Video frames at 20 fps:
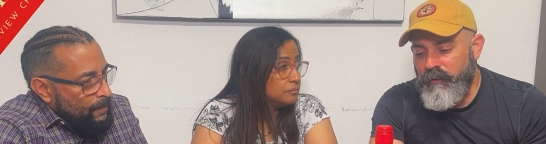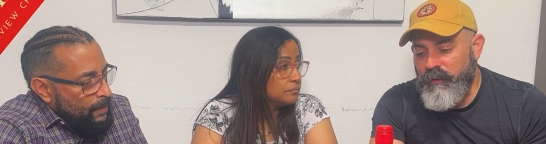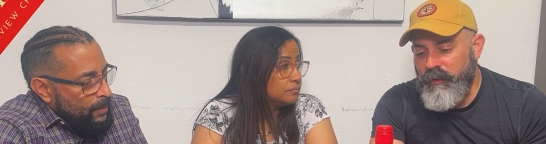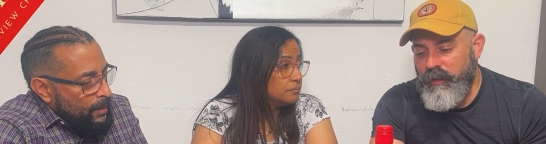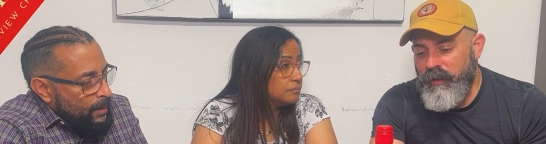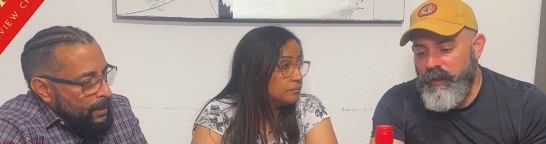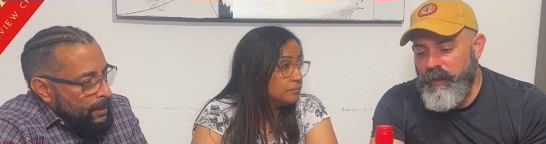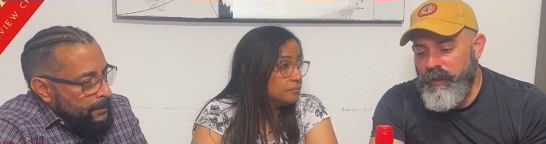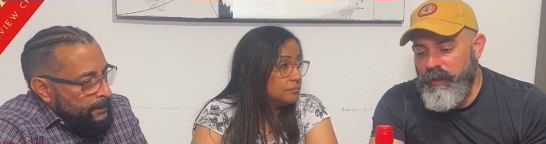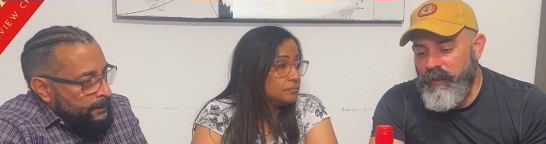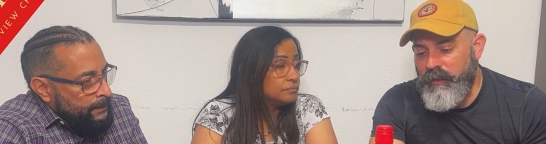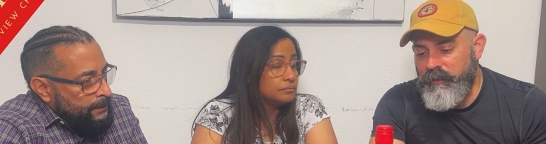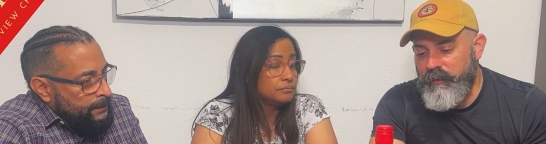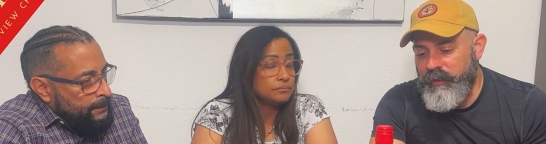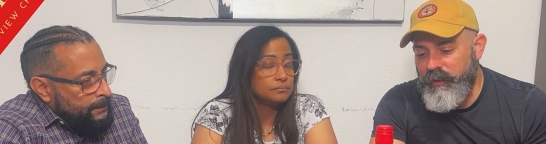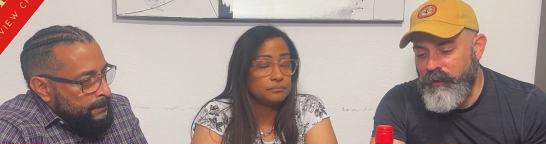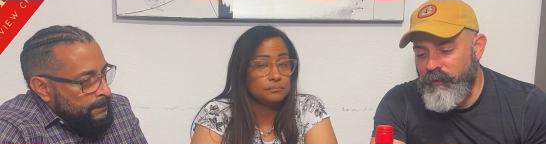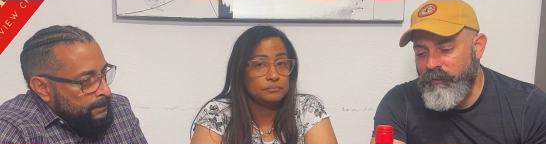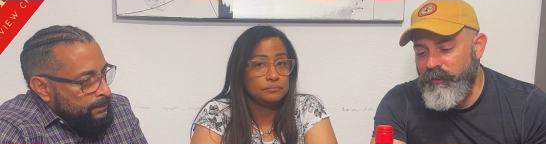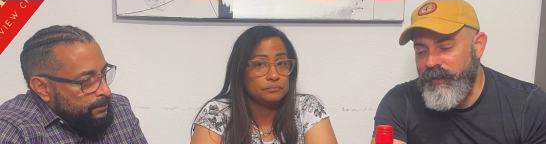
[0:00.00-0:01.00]
Speaker 1: Uh,
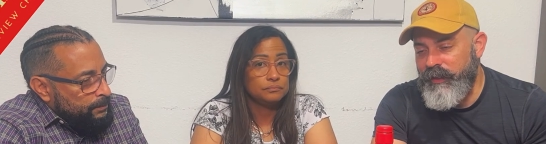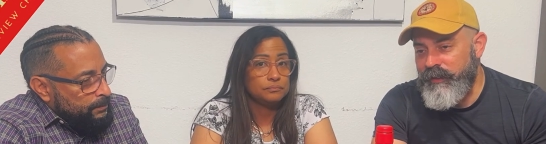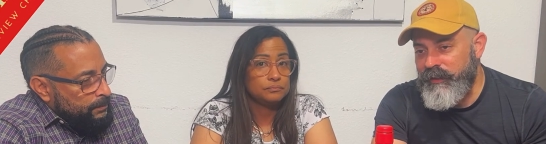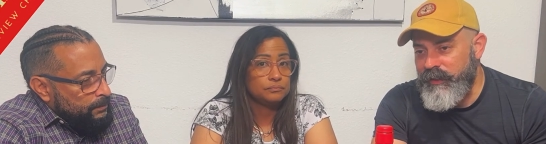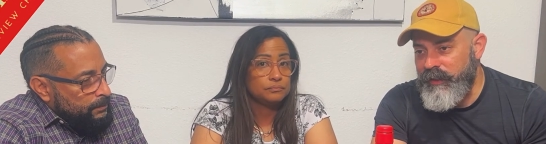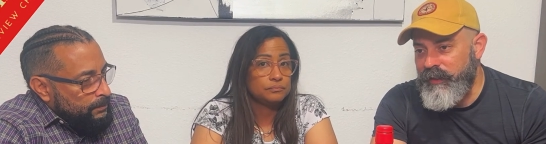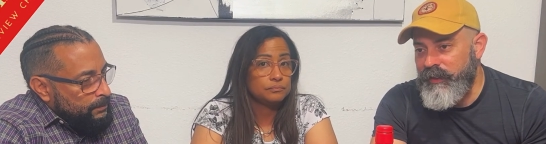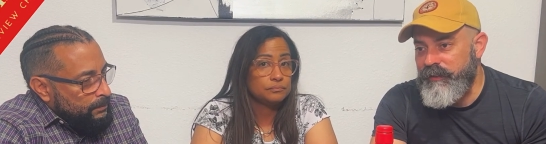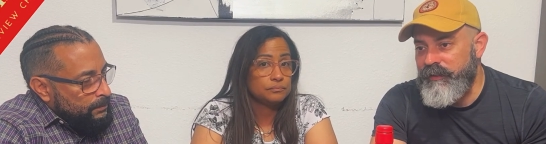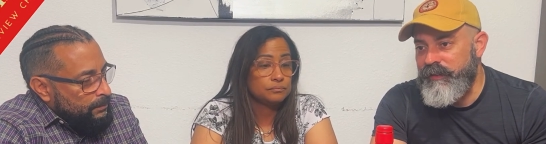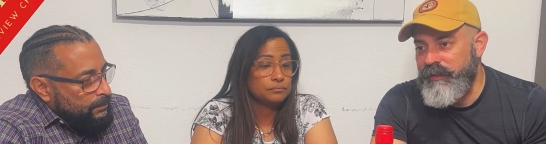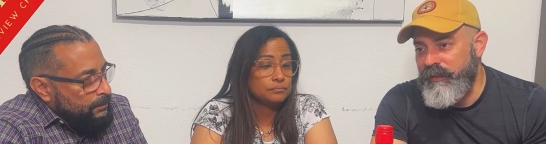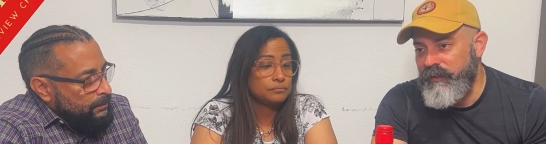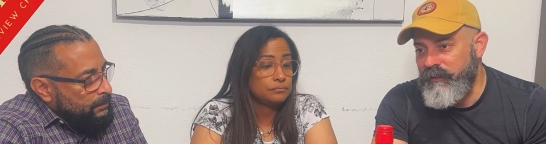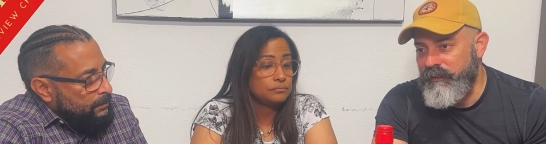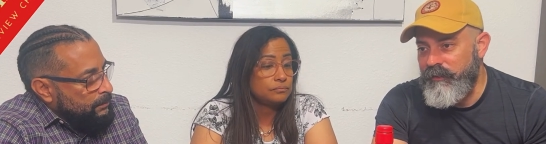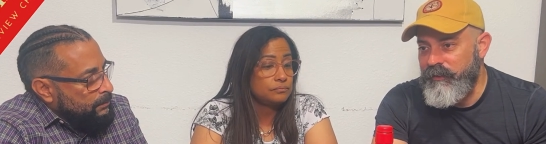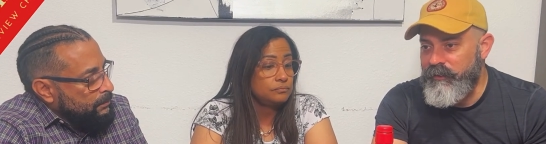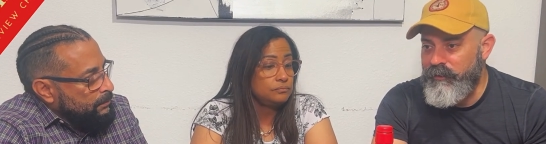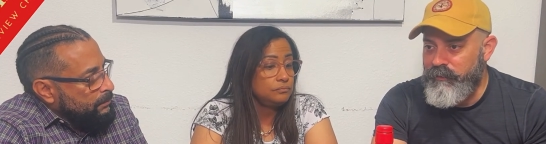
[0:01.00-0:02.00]
the only thing is,
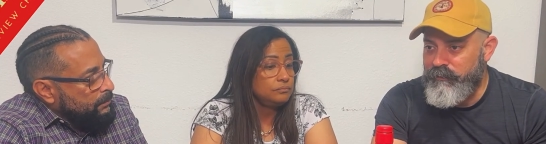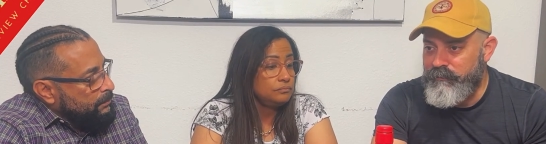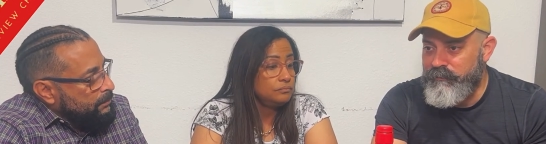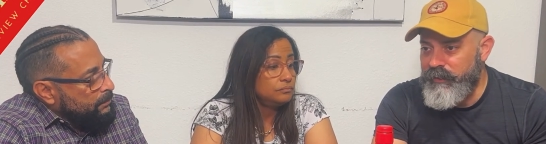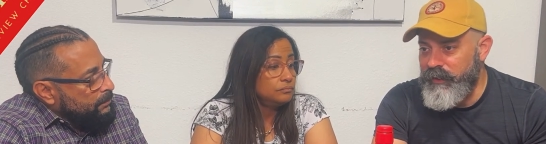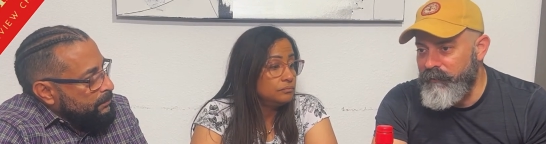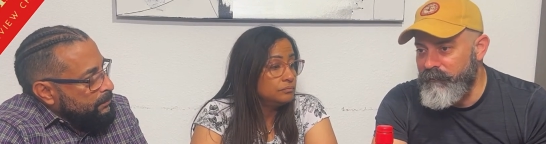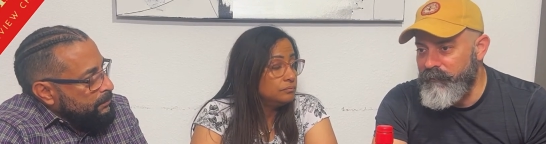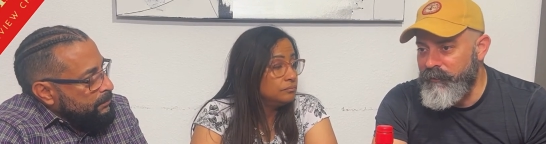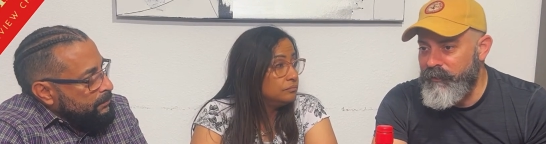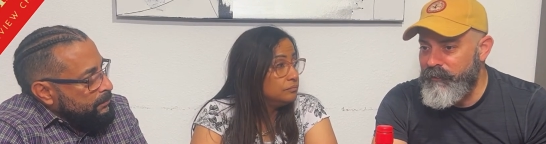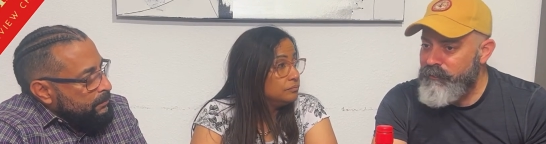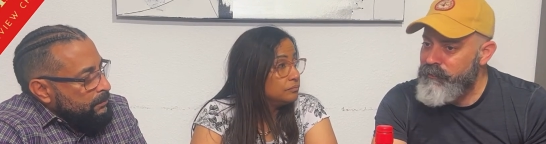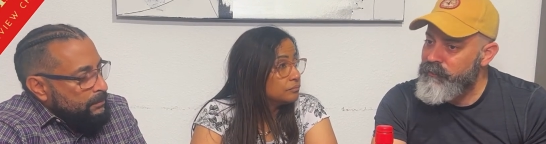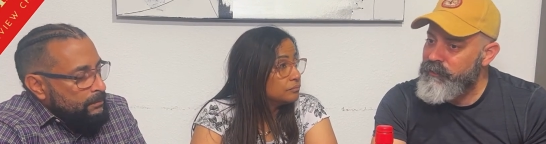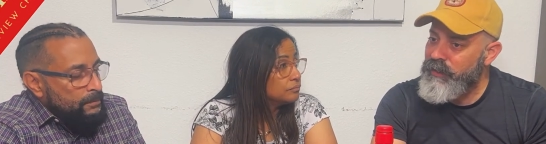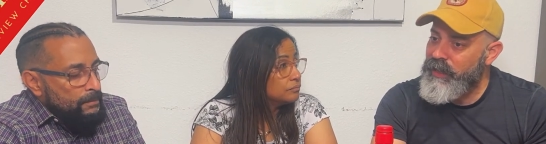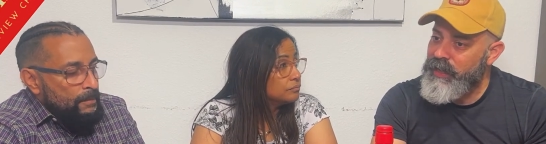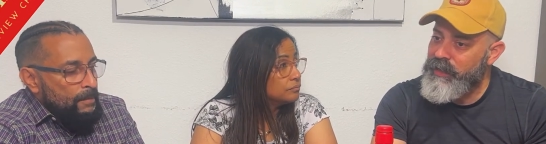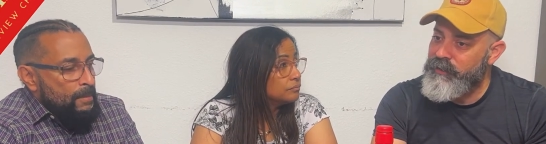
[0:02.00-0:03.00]
you know, if you
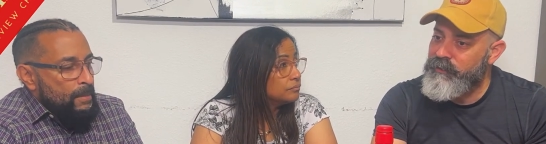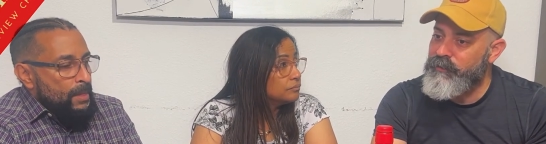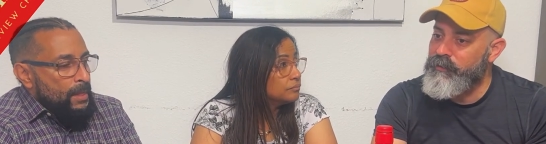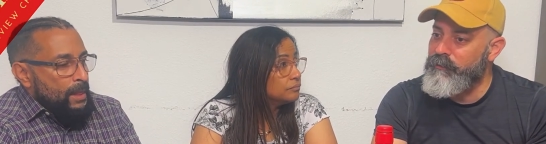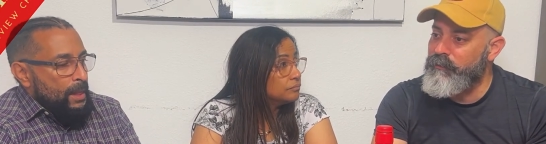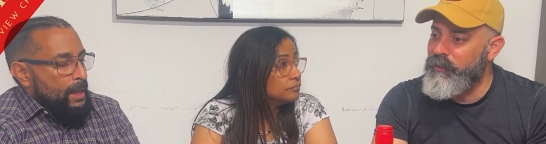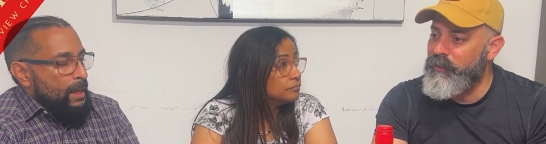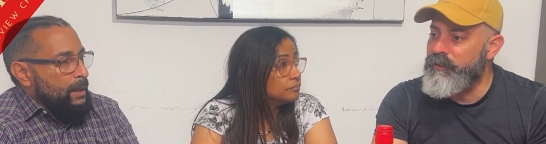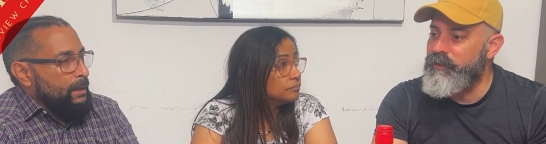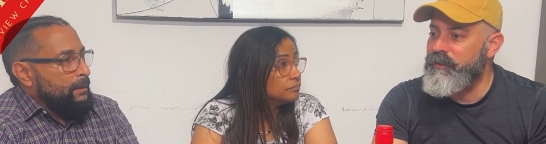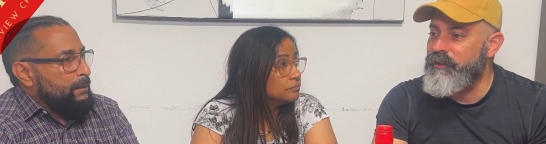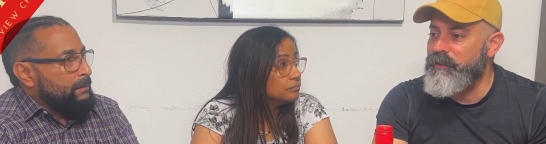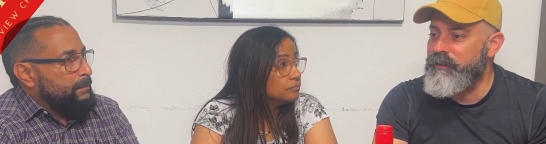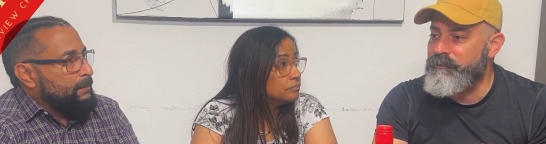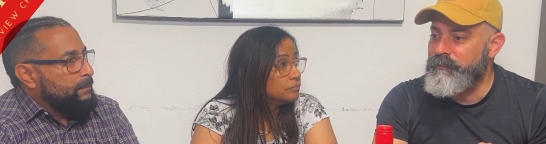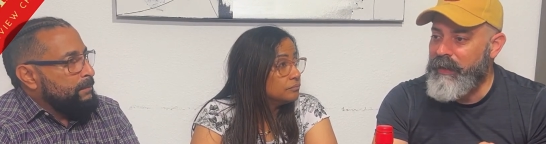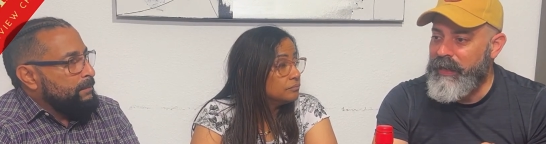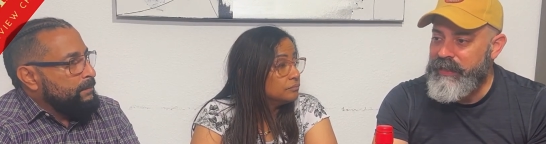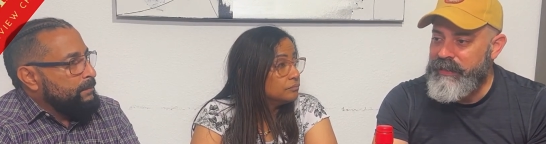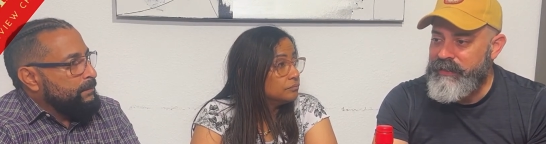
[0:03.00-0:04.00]
don't like too much the
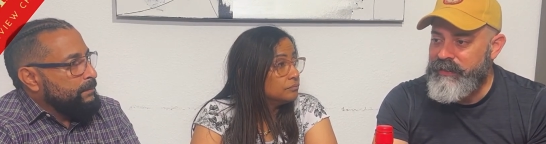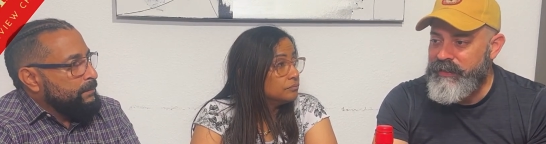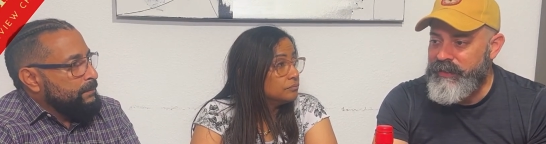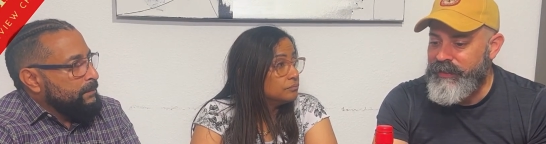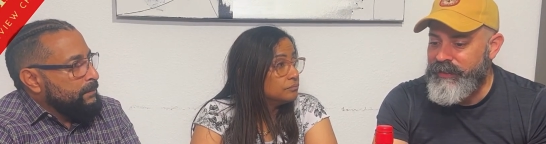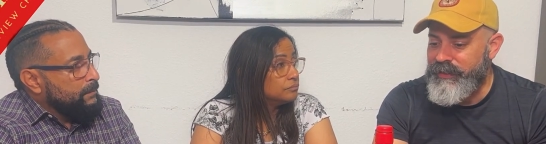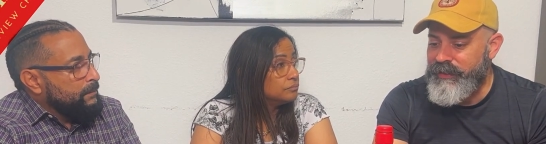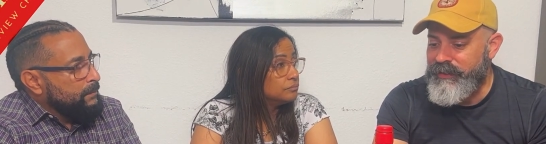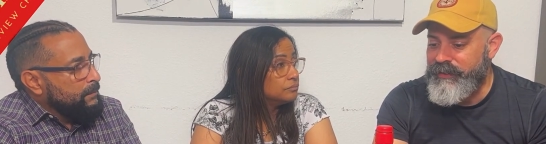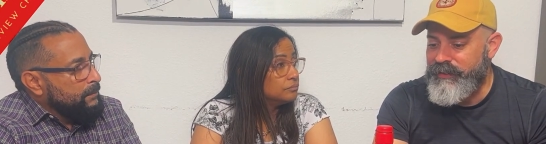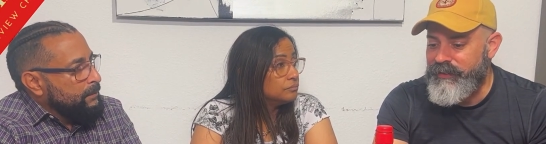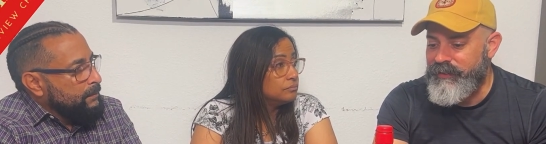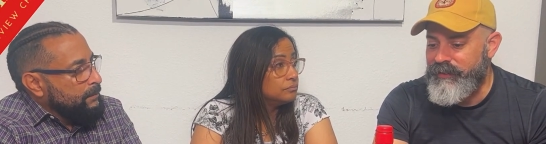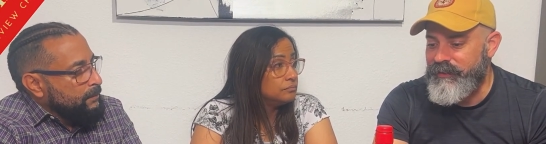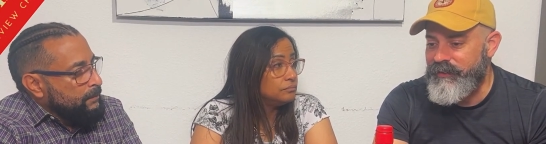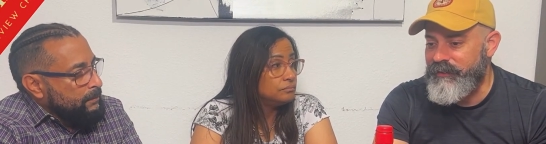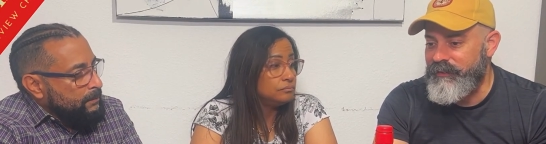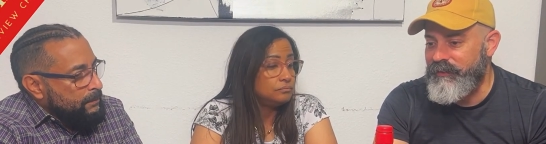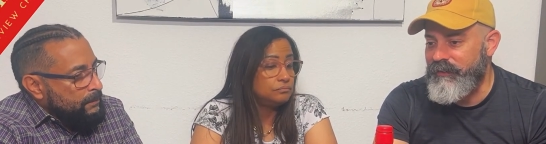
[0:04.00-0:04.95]
spiciness